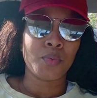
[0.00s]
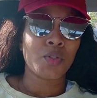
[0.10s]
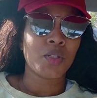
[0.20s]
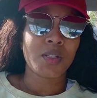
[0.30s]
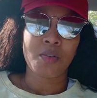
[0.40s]

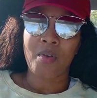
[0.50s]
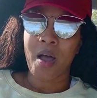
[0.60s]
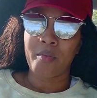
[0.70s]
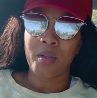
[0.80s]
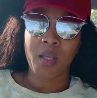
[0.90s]
to
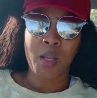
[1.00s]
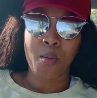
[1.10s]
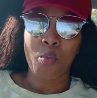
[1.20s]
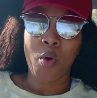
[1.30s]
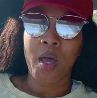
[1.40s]
survive it
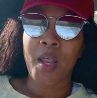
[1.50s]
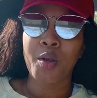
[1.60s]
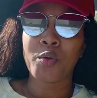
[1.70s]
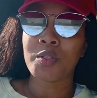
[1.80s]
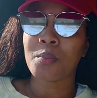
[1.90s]
anymore and i
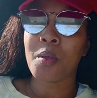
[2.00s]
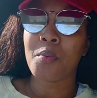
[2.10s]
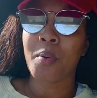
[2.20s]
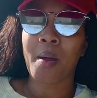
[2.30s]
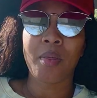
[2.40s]
know some people
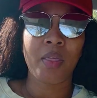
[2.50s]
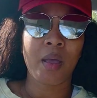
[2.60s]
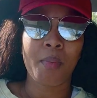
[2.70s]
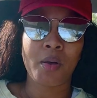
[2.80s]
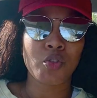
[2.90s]
probably think about